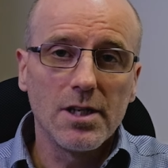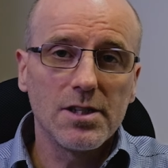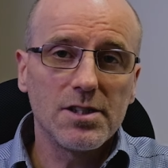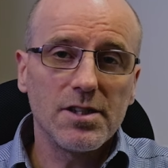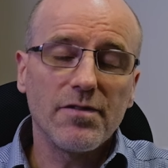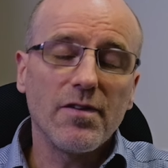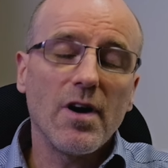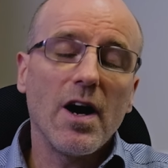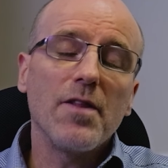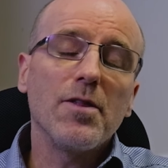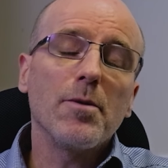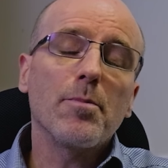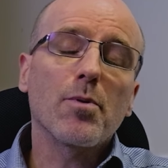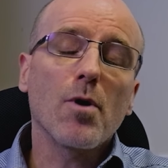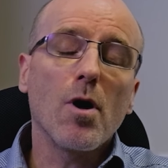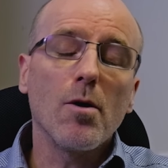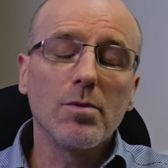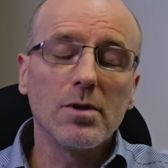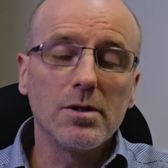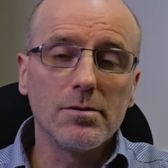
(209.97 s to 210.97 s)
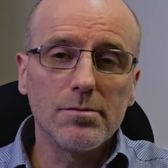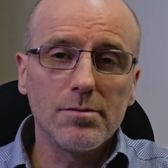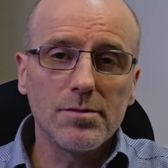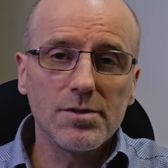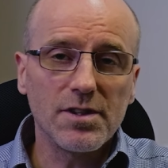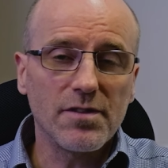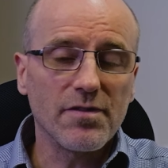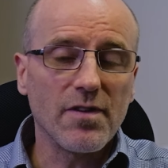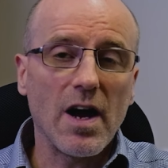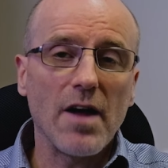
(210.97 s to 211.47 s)
define the problem,
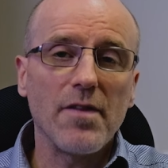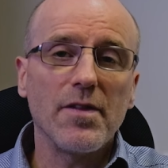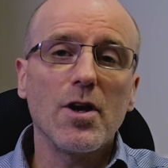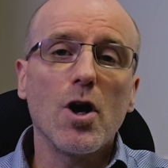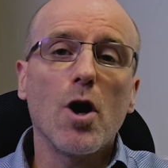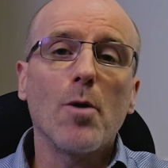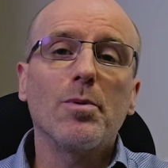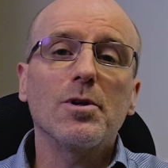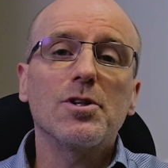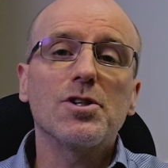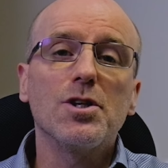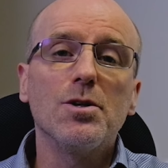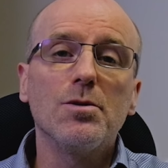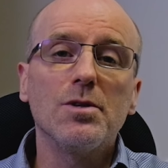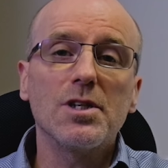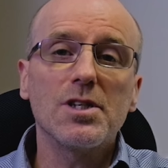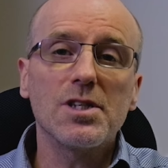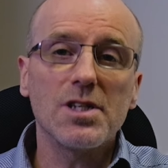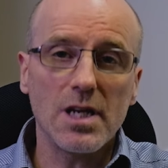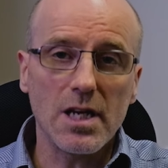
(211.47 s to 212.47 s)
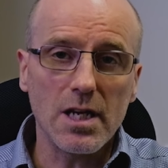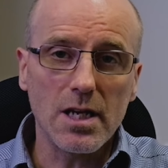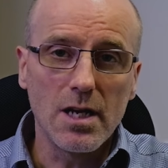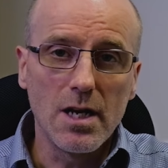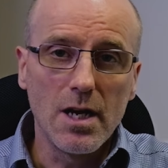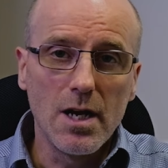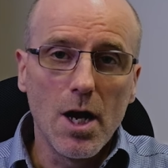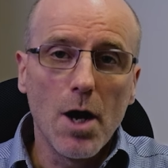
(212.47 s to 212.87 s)
define the opportunity,